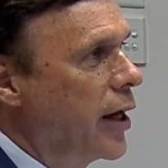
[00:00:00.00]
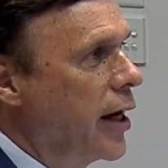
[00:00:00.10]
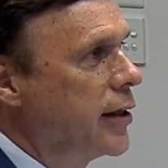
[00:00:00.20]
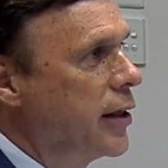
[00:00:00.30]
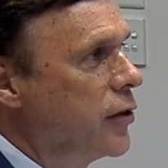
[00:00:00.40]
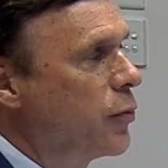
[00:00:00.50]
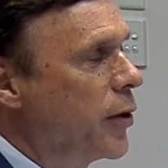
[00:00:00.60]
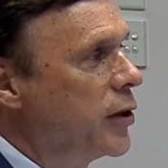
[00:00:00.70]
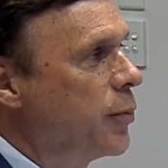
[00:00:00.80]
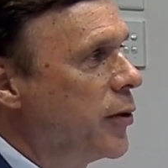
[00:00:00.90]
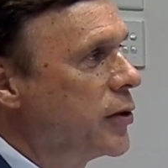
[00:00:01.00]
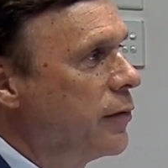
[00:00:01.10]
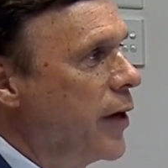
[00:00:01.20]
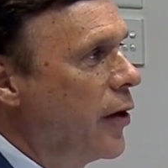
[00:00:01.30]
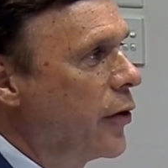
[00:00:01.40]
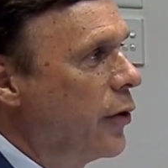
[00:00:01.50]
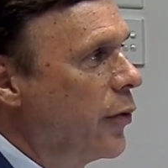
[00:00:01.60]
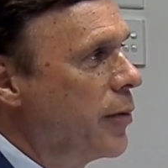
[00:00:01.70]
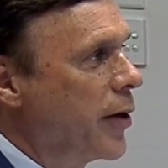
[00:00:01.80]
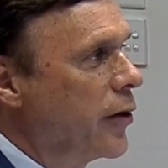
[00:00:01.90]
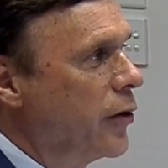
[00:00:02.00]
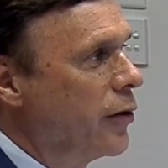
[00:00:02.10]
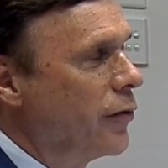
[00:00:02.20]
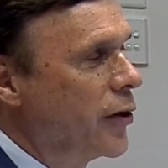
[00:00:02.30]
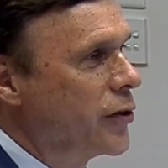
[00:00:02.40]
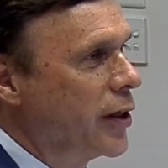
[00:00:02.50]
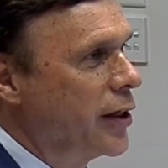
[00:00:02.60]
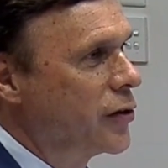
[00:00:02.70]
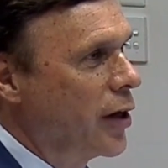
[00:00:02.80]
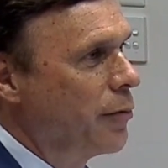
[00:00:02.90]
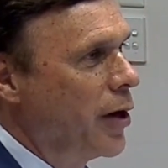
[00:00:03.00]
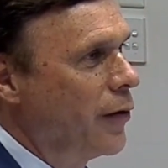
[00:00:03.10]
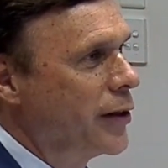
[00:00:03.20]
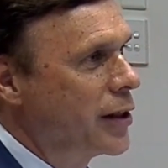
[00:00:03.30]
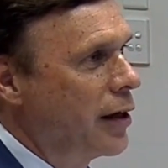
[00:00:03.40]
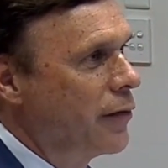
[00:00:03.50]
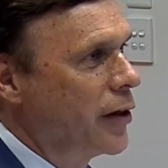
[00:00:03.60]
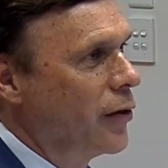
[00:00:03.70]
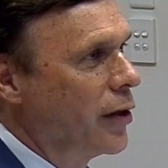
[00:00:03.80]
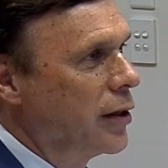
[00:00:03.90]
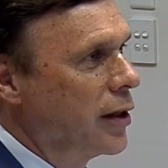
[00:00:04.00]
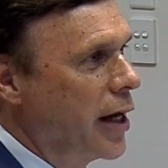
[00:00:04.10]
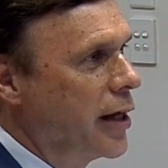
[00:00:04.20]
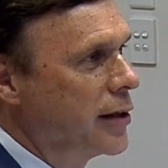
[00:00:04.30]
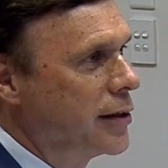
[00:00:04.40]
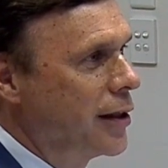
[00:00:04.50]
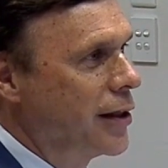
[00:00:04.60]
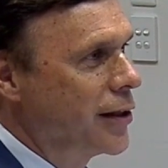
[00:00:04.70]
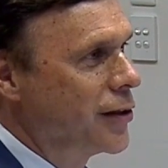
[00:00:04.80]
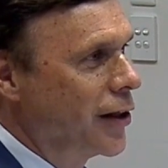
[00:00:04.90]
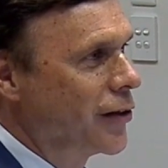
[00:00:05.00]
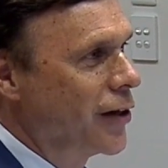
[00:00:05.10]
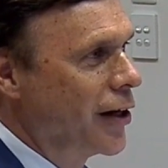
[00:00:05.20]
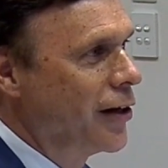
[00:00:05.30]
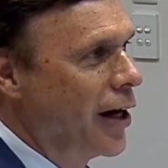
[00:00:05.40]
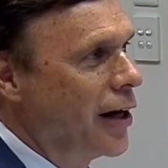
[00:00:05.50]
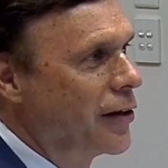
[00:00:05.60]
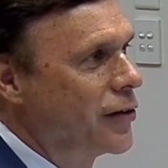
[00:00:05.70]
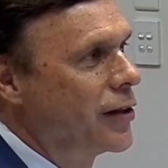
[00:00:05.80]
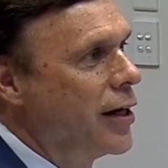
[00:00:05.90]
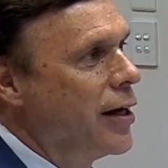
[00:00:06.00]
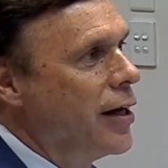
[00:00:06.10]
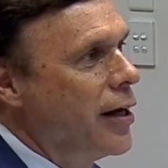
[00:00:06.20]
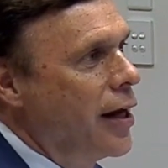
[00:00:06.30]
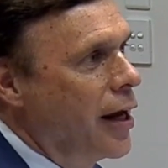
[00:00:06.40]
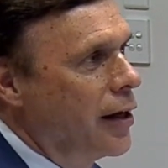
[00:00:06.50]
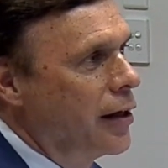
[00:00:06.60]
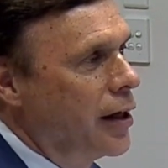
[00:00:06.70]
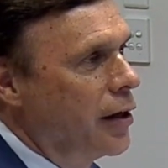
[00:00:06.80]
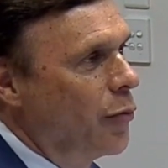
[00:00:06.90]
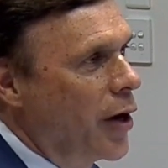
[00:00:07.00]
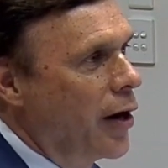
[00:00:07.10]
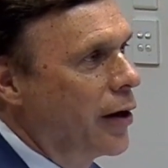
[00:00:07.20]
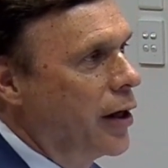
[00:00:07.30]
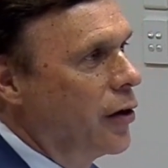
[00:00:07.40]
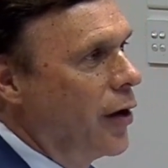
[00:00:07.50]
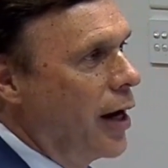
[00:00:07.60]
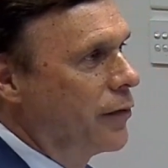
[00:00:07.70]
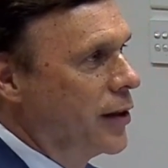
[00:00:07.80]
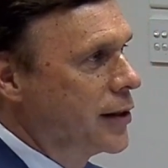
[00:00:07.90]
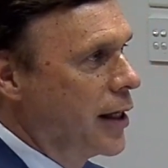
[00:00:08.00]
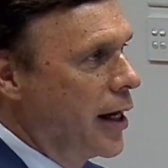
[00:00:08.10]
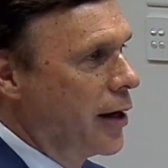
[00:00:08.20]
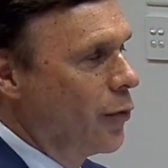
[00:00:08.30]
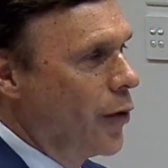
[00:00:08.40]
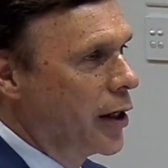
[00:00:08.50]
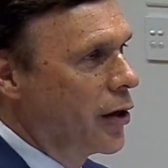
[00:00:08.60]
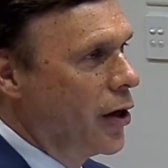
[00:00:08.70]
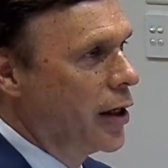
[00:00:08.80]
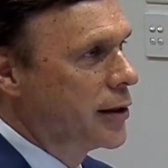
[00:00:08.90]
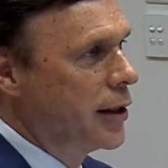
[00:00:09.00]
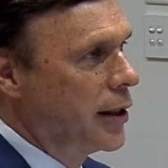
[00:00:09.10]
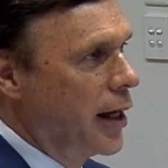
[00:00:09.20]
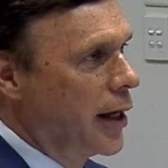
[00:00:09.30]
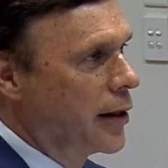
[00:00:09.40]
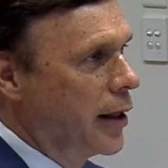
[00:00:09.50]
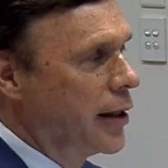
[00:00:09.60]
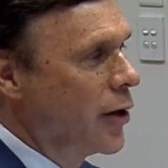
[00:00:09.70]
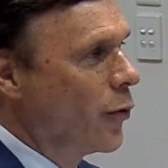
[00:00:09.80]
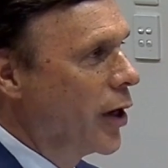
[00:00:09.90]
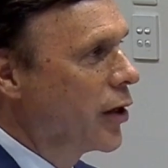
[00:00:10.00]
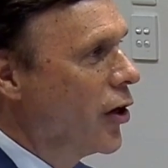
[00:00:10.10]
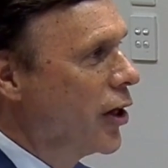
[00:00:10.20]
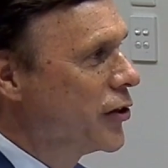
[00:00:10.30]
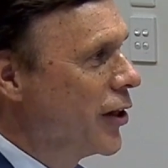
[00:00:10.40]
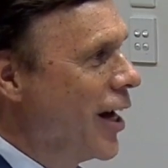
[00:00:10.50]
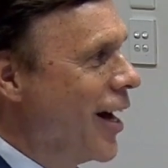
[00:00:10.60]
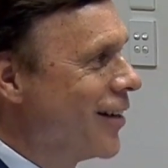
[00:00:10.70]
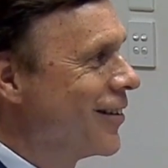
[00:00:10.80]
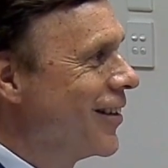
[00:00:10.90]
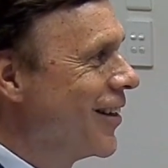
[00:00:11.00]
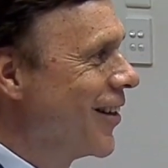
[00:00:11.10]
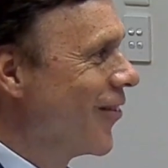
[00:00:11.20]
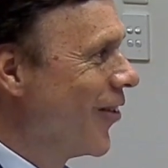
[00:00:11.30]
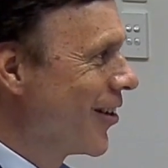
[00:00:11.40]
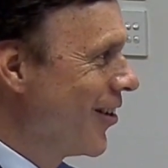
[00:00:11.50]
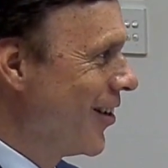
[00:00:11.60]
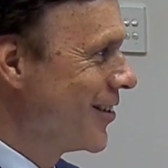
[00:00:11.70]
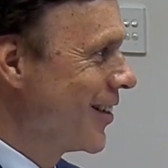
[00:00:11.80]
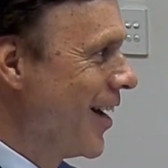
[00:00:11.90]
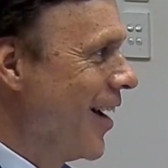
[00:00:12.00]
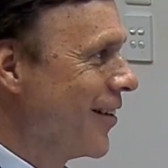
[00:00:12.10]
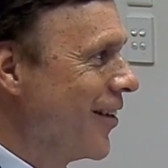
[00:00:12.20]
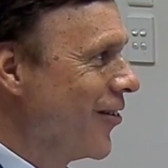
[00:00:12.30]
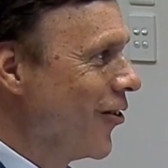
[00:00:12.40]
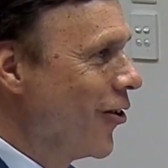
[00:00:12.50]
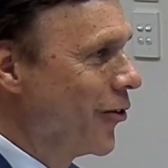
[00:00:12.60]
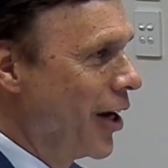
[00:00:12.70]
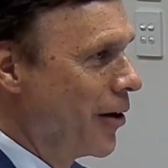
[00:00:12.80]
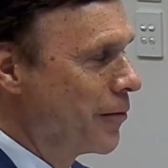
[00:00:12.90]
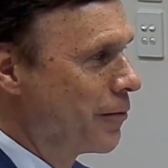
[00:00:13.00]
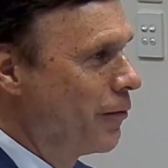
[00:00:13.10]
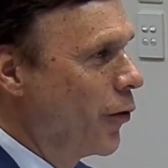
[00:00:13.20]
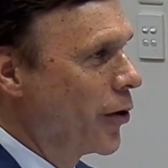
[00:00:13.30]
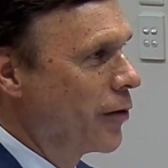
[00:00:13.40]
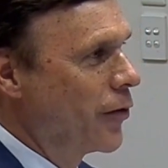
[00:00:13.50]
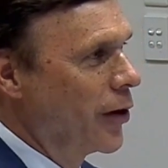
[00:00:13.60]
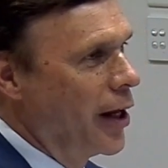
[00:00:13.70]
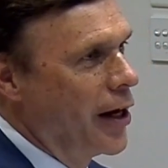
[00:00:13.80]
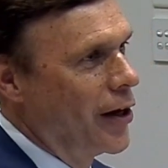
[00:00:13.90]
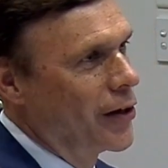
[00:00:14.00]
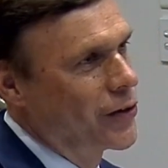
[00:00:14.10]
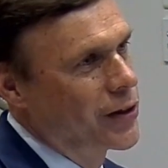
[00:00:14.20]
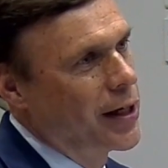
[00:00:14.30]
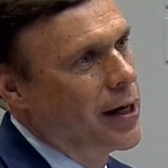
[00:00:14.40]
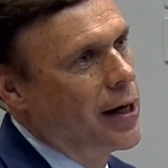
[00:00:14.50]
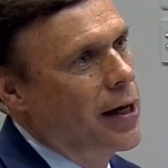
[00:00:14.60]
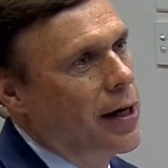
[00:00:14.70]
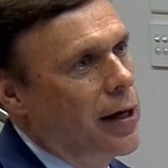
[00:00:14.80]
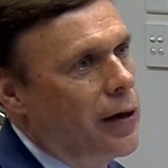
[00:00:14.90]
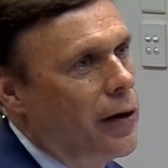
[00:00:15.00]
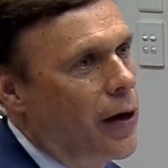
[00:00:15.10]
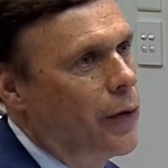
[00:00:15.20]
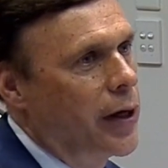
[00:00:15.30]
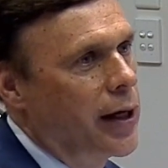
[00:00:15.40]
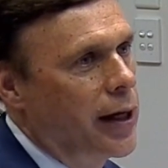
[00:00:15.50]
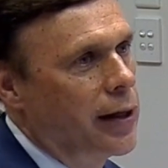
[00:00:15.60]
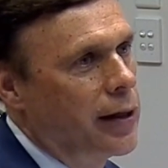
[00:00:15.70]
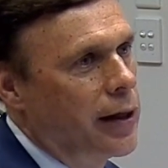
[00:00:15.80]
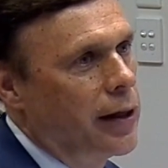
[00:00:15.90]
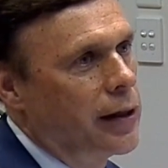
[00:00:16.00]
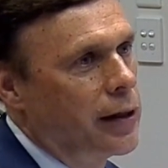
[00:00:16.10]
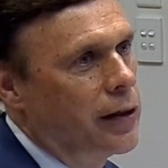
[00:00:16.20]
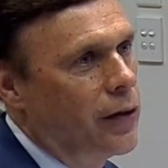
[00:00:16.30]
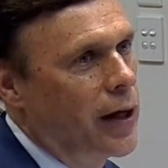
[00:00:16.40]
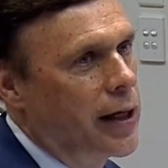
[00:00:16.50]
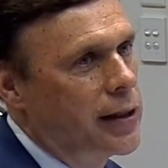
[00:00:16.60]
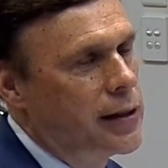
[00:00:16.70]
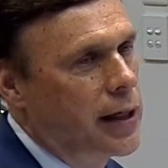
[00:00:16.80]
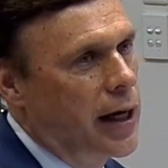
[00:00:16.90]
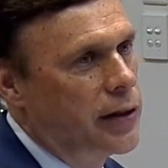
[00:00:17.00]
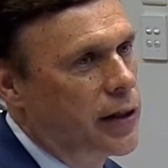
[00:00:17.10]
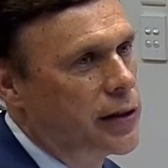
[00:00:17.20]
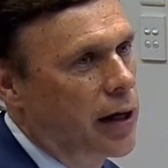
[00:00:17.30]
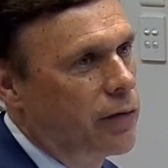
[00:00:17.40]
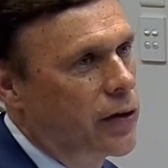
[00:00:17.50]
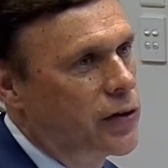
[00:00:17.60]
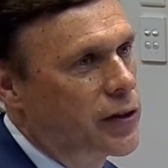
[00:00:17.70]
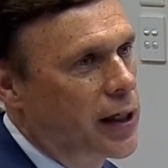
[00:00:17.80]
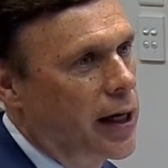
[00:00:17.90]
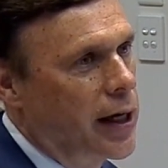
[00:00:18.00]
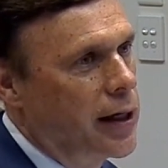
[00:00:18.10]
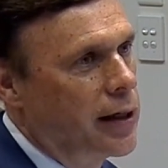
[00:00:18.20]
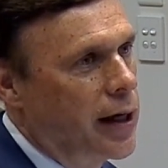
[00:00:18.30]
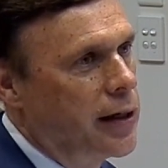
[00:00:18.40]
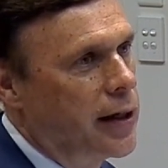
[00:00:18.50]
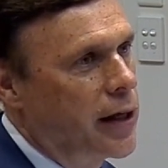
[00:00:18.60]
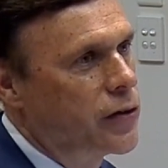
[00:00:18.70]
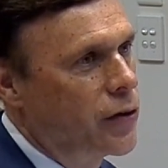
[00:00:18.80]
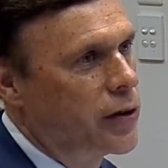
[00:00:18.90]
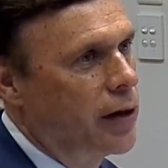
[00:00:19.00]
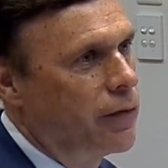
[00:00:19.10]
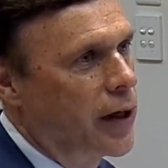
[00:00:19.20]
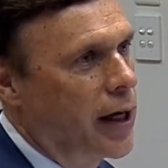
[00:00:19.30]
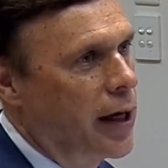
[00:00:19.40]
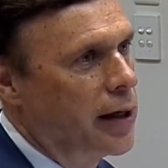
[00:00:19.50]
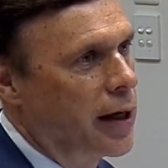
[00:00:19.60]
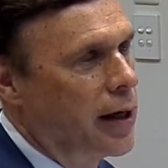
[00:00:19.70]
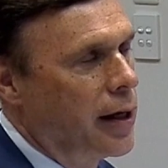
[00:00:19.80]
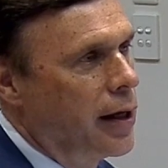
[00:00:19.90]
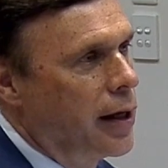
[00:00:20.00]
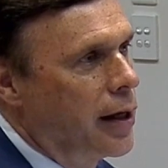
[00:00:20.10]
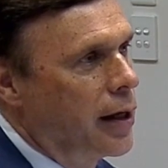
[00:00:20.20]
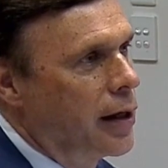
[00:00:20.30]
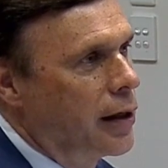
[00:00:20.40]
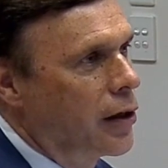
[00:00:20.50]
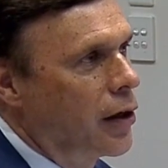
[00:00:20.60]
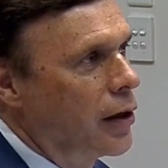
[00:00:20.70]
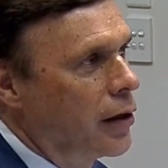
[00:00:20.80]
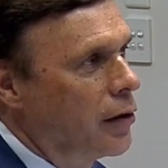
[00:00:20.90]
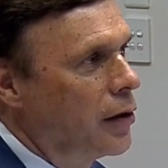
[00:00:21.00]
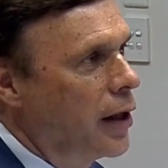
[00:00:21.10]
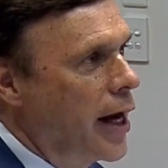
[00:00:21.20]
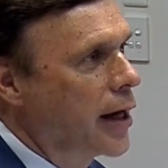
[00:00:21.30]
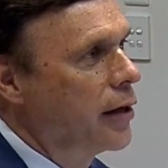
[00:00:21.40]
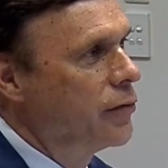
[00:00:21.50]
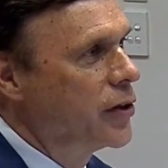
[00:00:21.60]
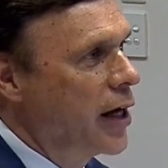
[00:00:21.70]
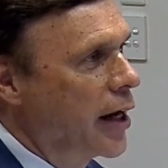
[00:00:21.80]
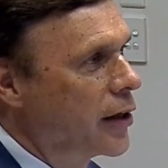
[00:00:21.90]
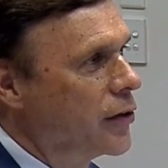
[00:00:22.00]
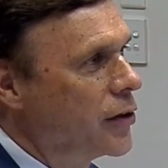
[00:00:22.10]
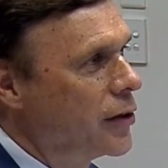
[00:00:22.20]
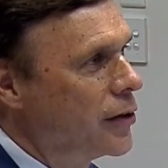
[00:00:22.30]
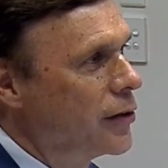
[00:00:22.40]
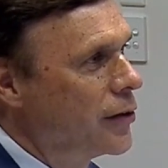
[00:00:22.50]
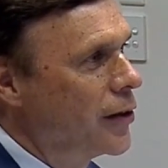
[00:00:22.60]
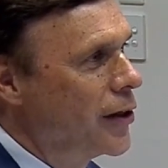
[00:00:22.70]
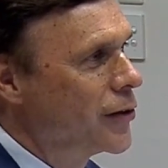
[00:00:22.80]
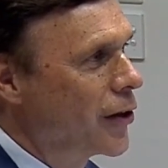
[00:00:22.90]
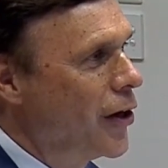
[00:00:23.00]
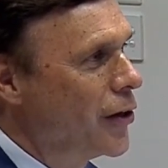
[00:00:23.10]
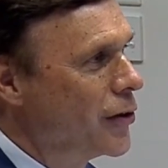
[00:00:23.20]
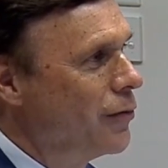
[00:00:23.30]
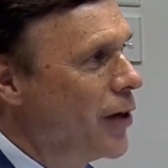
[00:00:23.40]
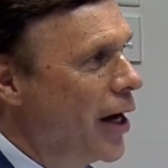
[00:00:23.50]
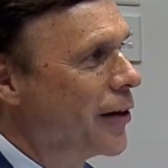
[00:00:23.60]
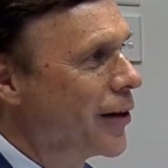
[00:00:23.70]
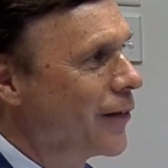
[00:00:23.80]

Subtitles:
I teach principles of health at Weimar University, so I'm always giving you the latest statistics on deaths. And in America, you have to sign what caused the death, and then what caused that, and then what caused that. And you go down 4 different layers. No one in the United States has ever signed a death certificate, lack of sex as a cause of death.